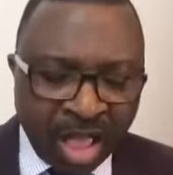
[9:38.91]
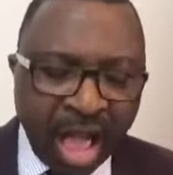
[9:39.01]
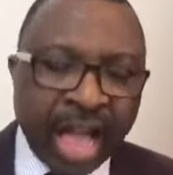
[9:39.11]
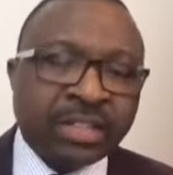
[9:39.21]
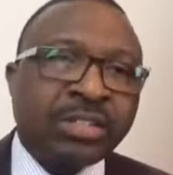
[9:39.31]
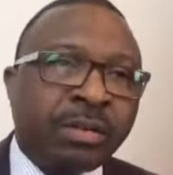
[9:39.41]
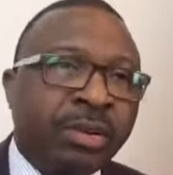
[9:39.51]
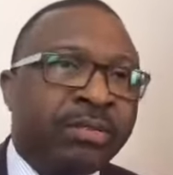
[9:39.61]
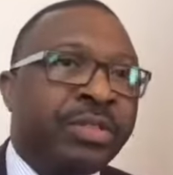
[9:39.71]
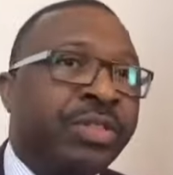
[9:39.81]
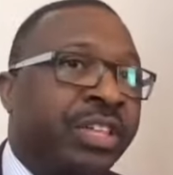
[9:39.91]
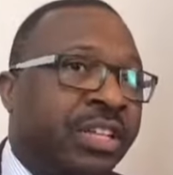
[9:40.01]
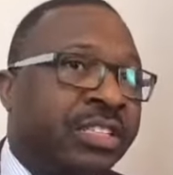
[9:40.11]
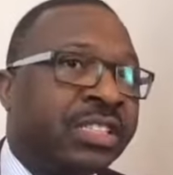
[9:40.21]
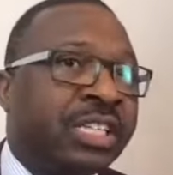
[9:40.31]
are some of the
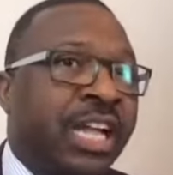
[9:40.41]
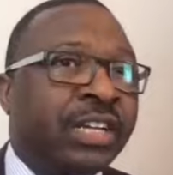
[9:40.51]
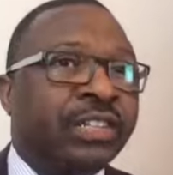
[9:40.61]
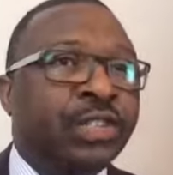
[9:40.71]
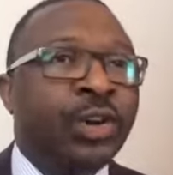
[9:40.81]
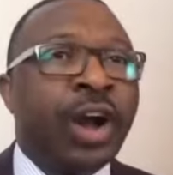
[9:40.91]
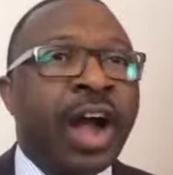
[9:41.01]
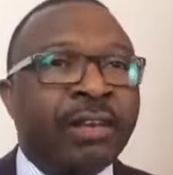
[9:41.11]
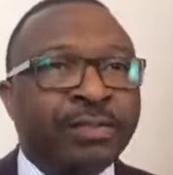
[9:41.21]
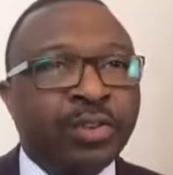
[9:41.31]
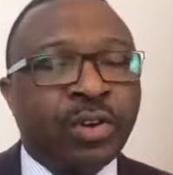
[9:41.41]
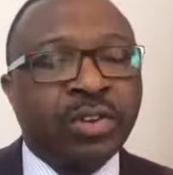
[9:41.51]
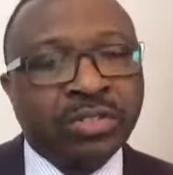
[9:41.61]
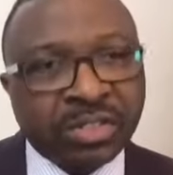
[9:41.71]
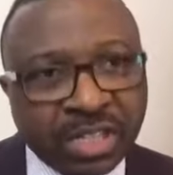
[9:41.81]
things that you have to
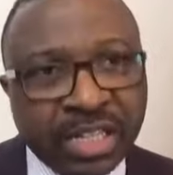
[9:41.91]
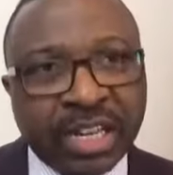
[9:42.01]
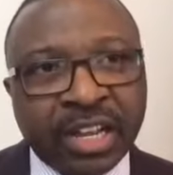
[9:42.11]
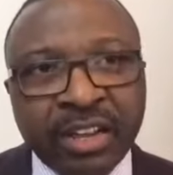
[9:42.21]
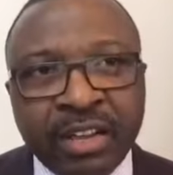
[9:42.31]
consider